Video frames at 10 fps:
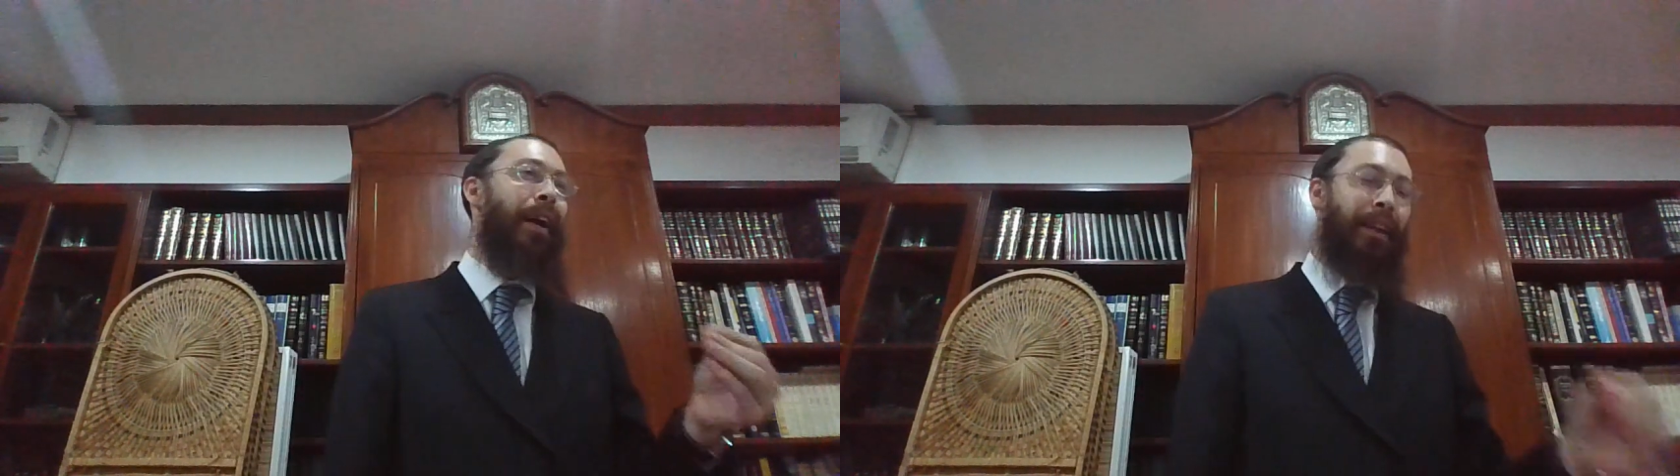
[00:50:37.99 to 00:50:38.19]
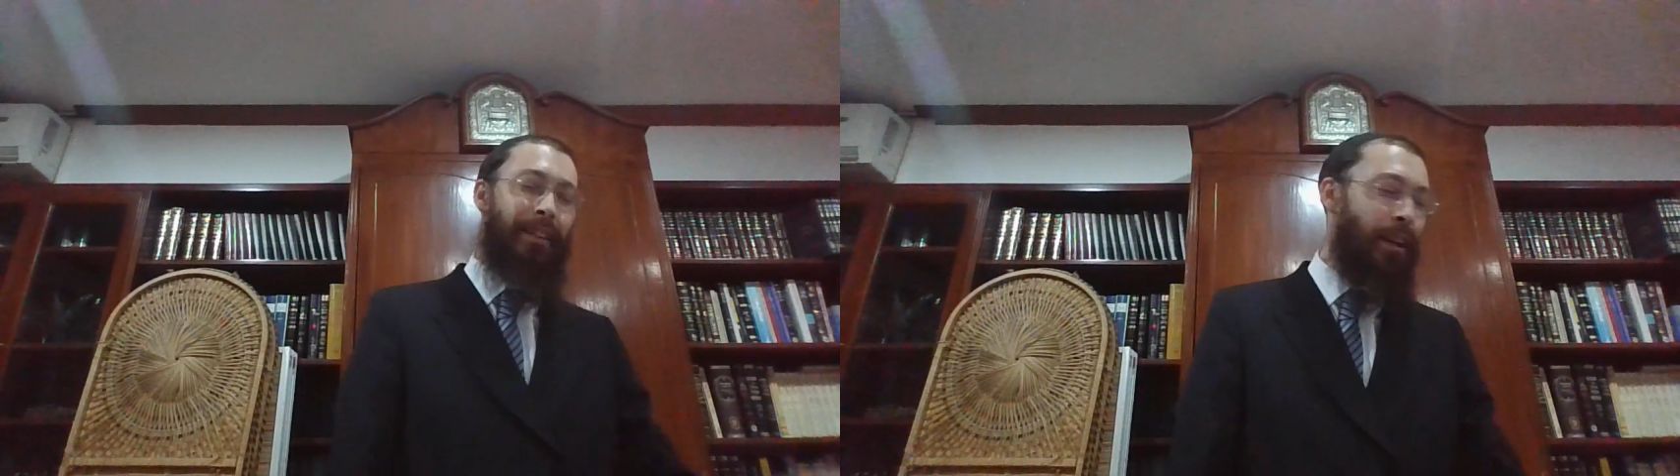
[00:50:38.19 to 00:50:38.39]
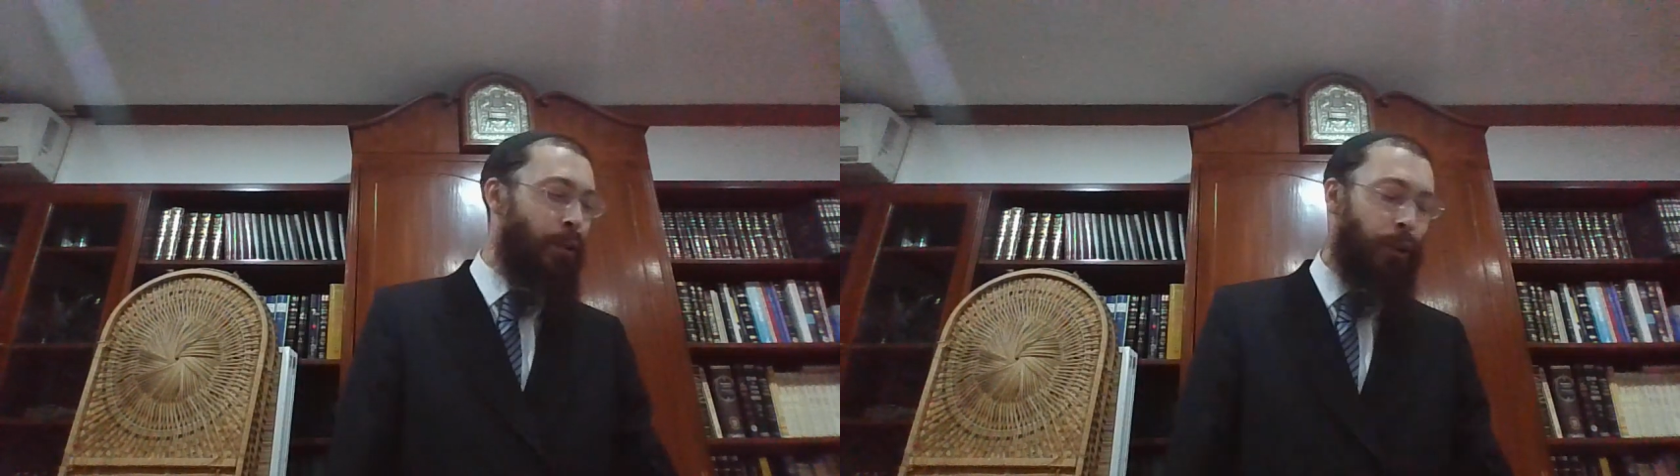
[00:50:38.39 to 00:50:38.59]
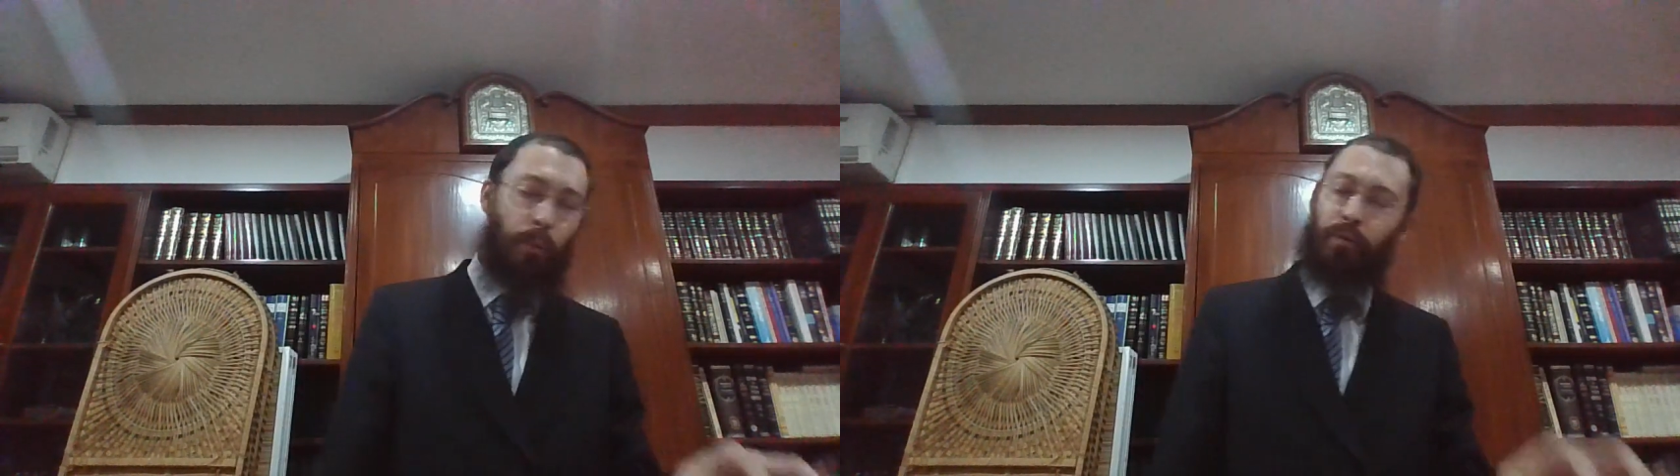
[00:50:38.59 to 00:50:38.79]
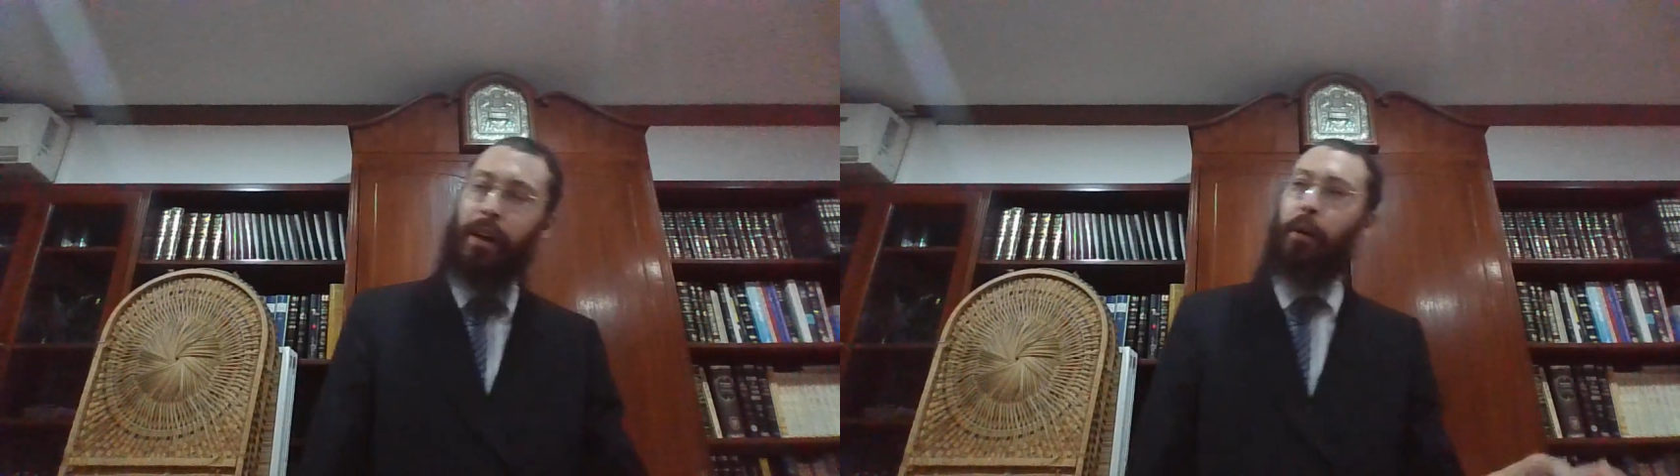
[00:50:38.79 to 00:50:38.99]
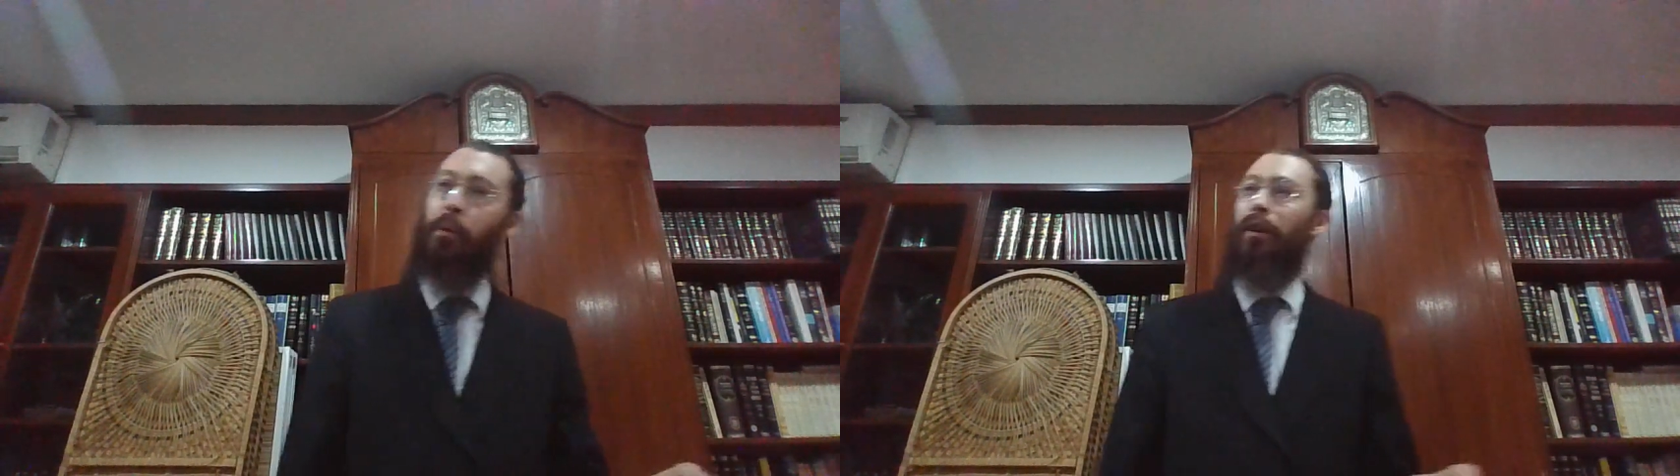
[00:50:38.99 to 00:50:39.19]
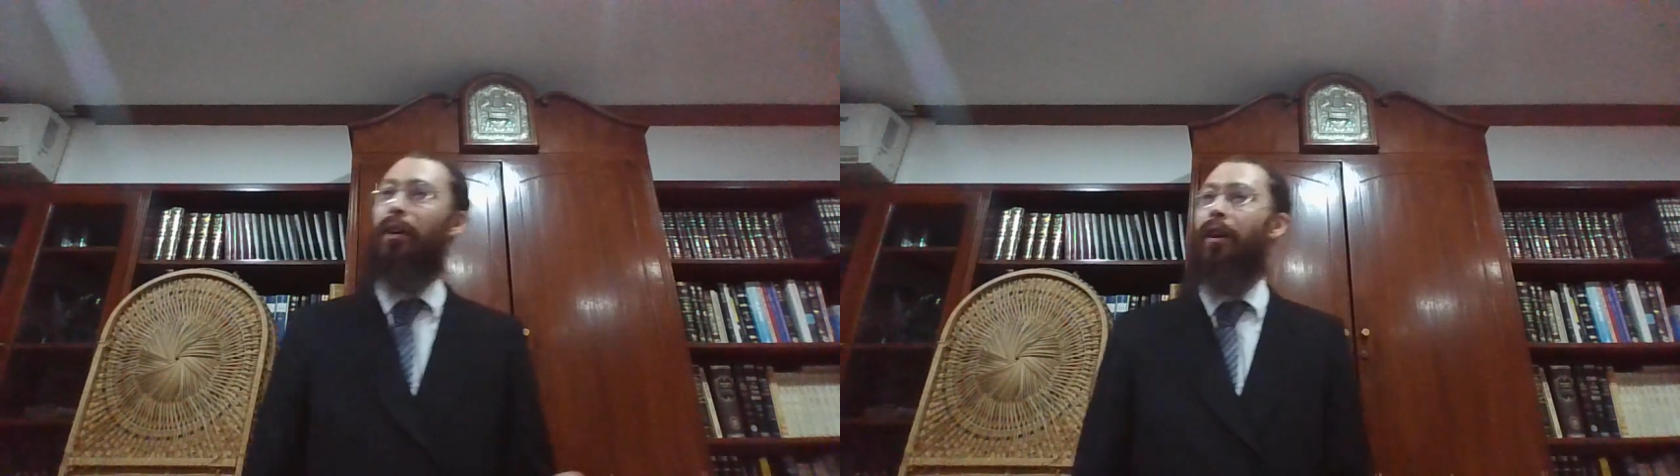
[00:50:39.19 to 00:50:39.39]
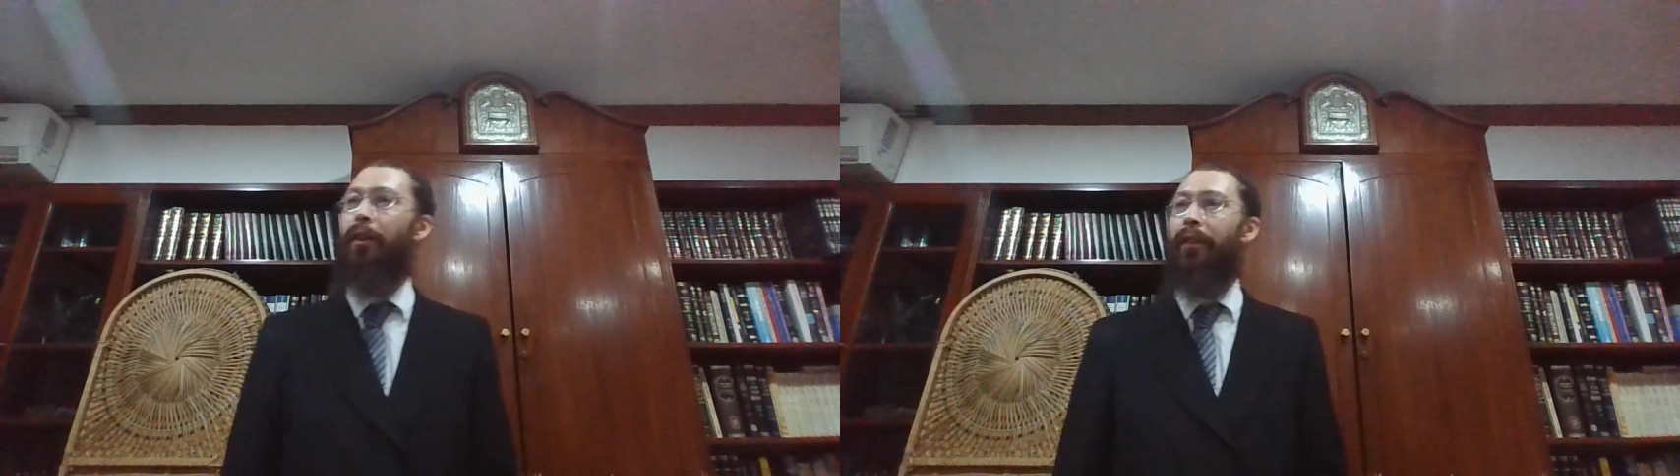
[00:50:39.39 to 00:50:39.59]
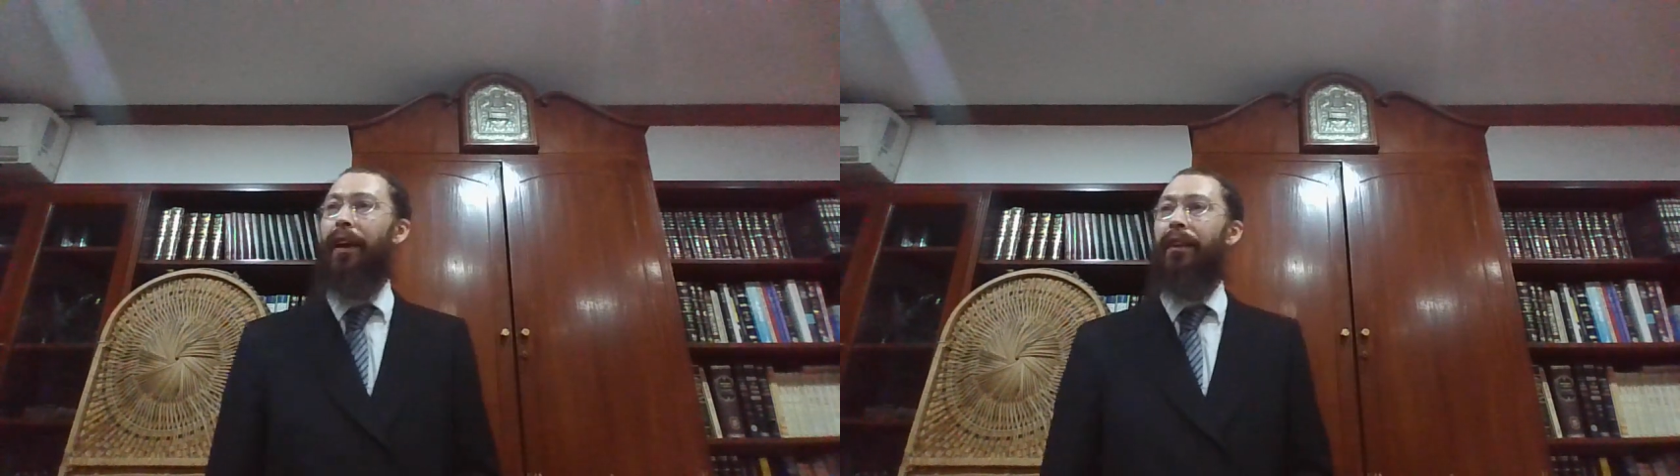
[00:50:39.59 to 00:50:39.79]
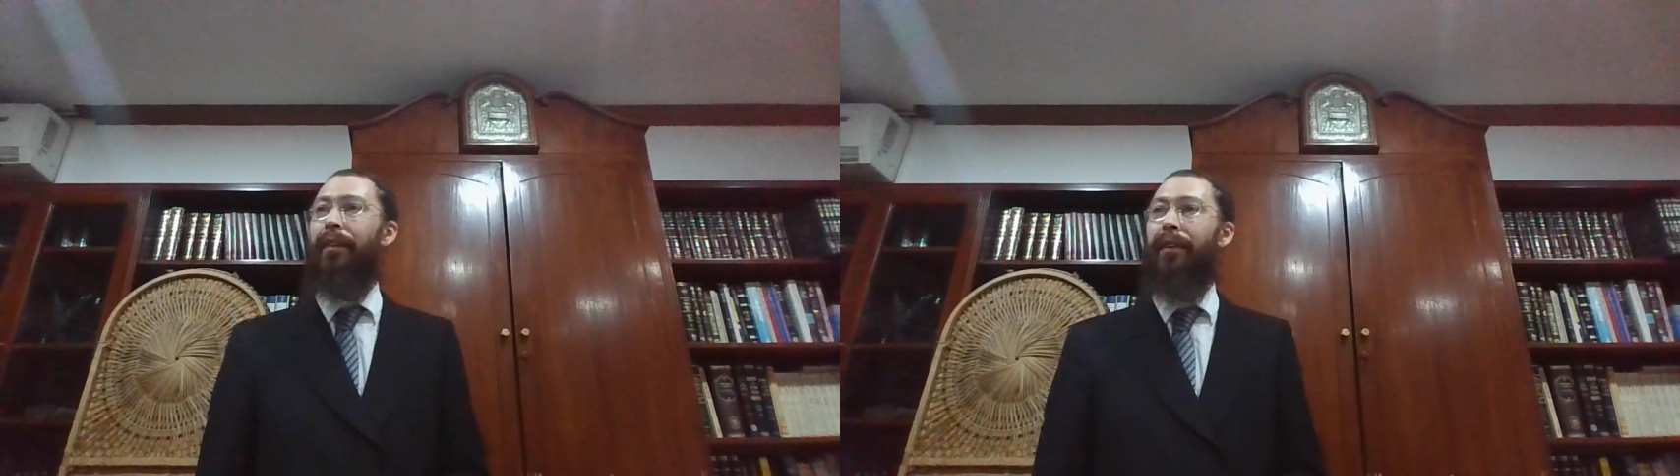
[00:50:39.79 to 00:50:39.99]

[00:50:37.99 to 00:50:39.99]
I can tell you really worked hard on that.